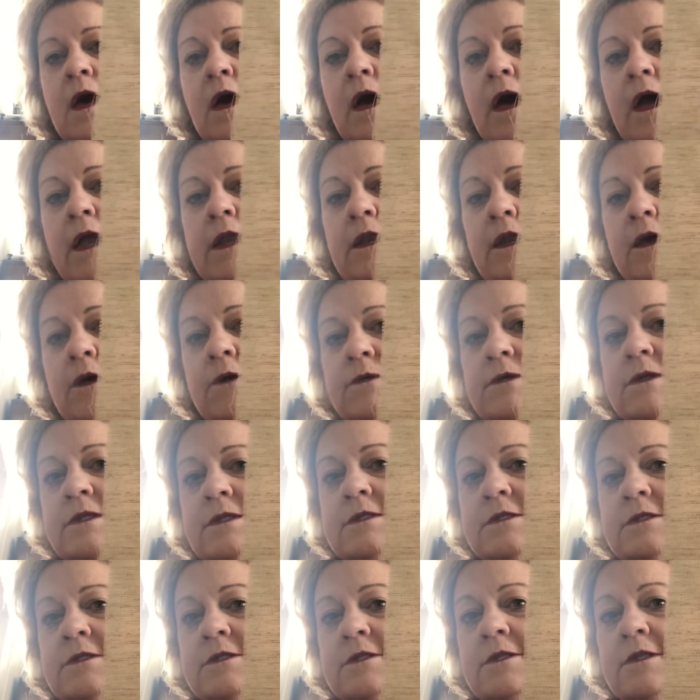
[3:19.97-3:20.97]
I
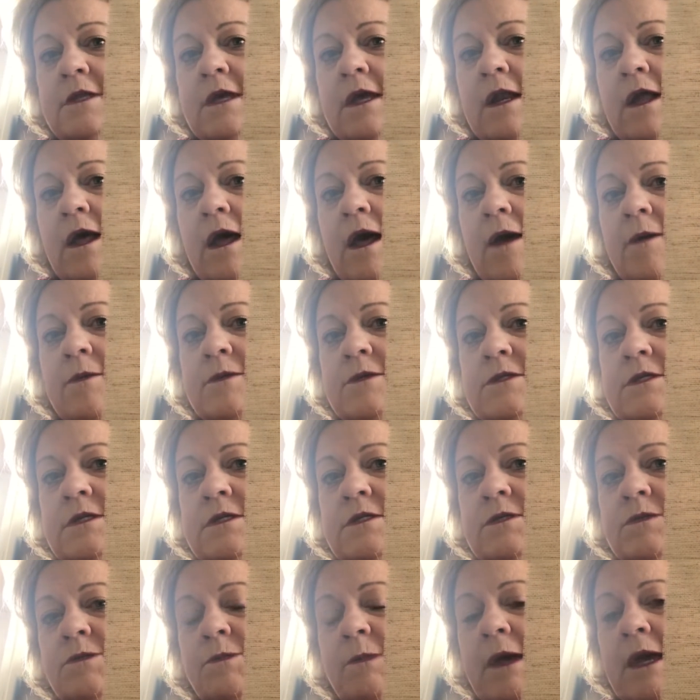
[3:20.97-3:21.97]
noticed that I was a
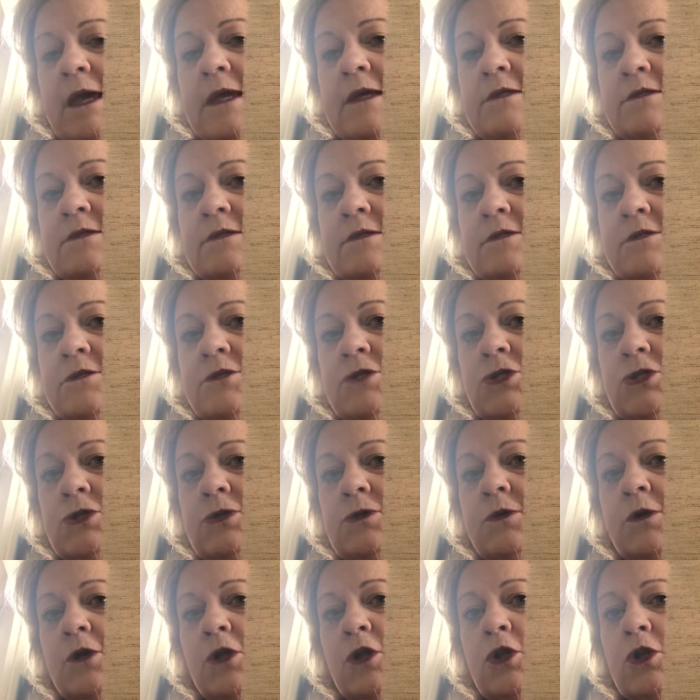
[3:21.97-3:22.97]
space too
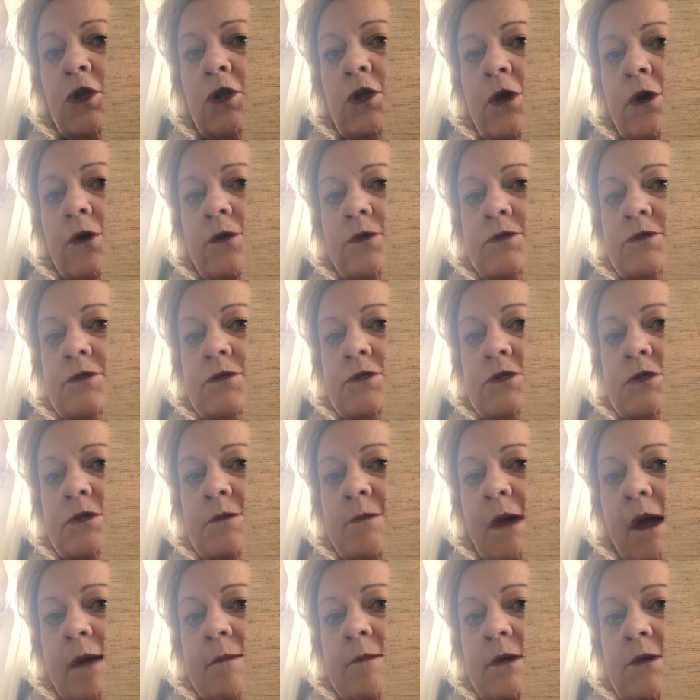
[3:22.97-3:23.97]
close to
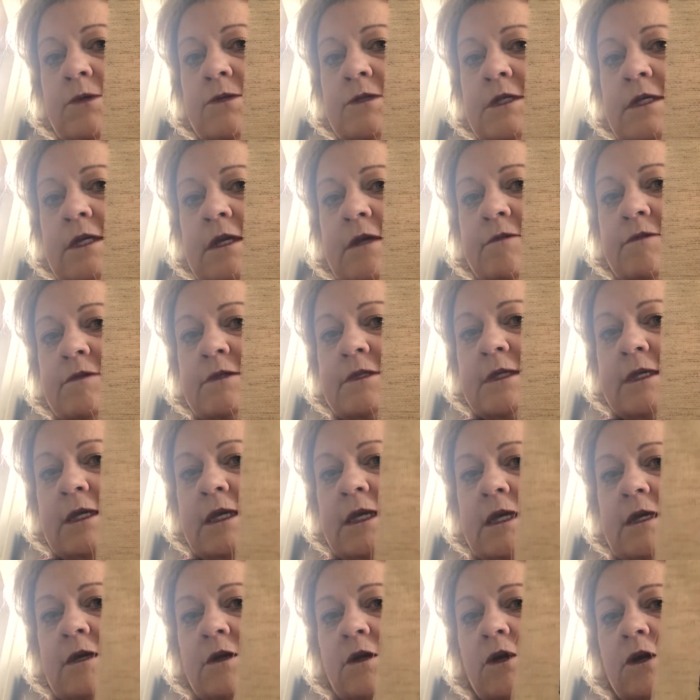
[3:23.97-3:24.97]
my motifs
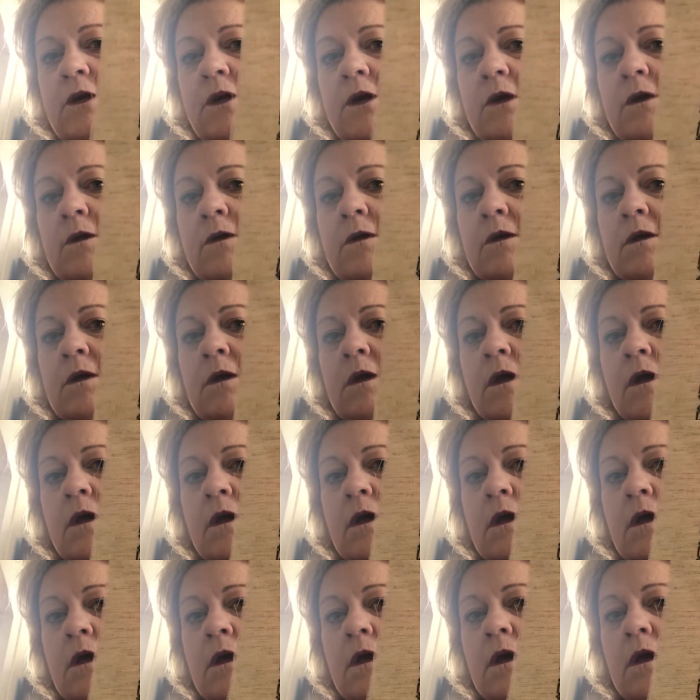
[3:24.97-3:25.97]
here
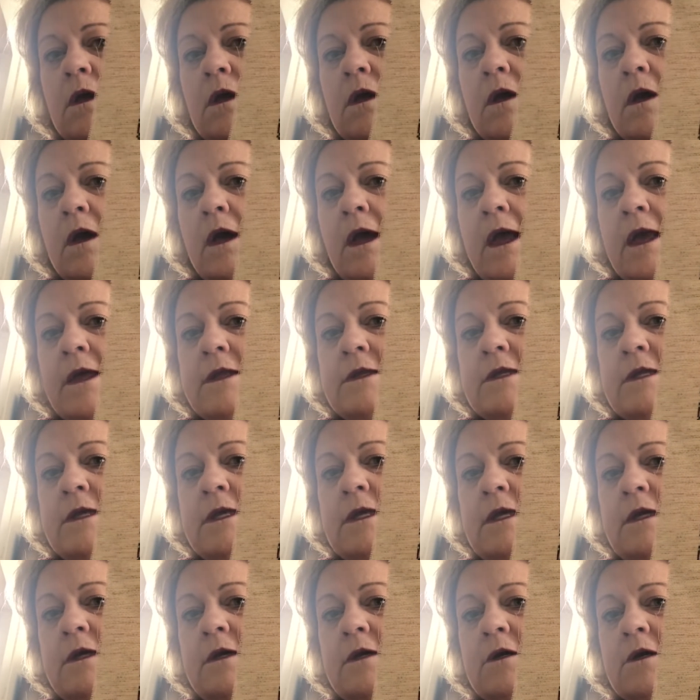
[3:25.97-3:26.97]
and
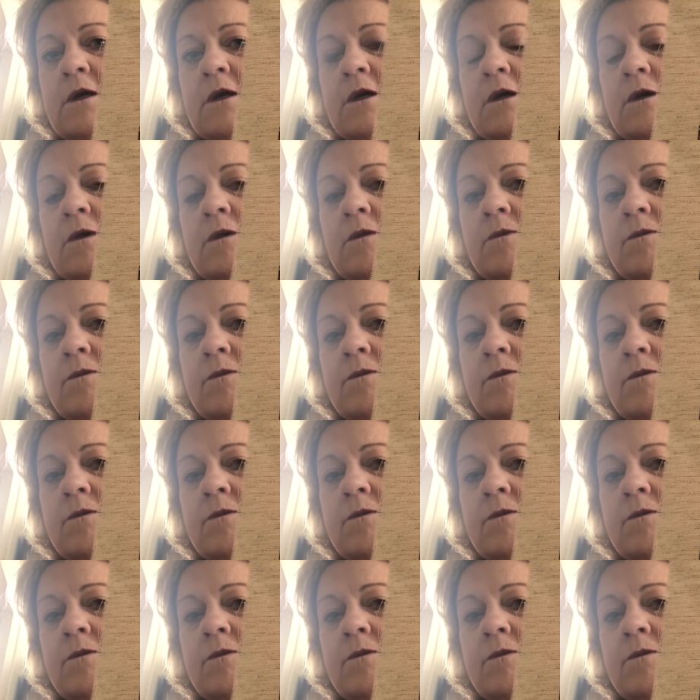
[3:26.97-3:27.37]
here.